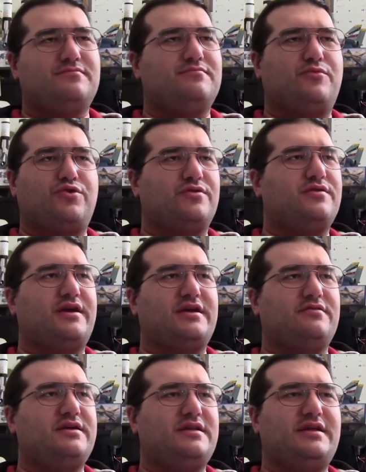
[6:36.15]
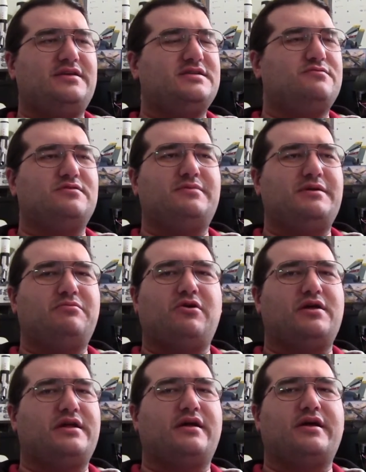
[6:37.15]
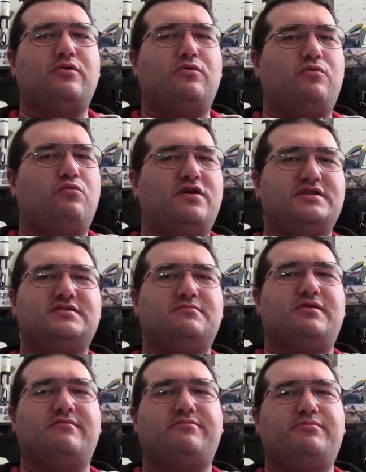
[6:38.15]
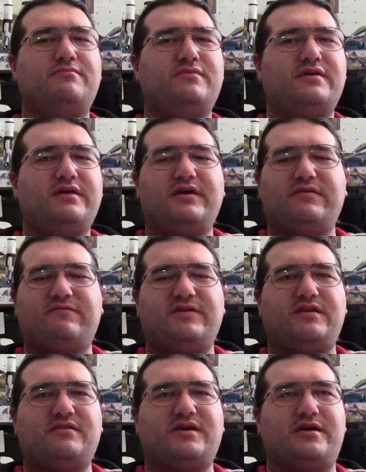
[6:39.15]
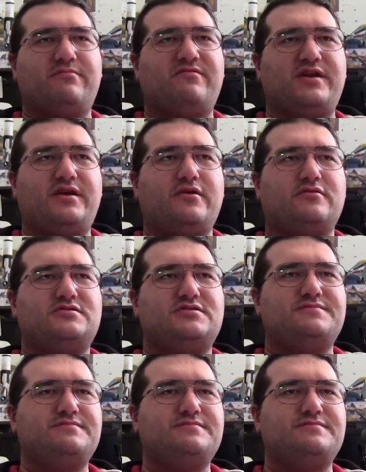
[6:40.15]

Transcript: More than likely, these would be probably like once a month type videos.